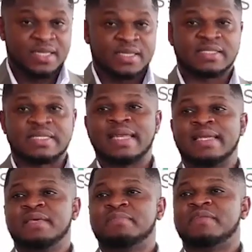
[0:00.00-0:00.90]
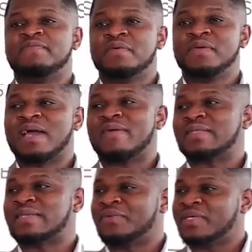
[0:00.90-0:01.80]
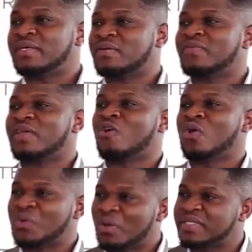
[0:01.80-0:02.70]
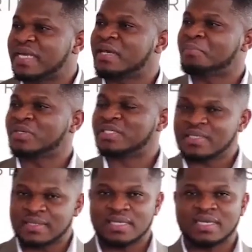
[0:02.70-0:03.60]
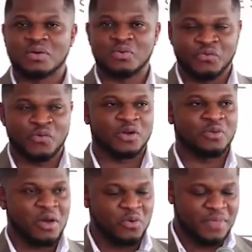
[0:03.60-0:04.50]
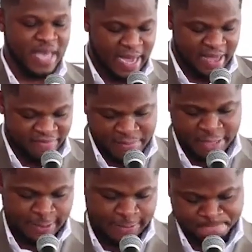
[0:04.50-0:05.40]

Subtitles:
Sadly, but very characteristic of the corrupt and nepotistic Akufo-Addo Bawumia government,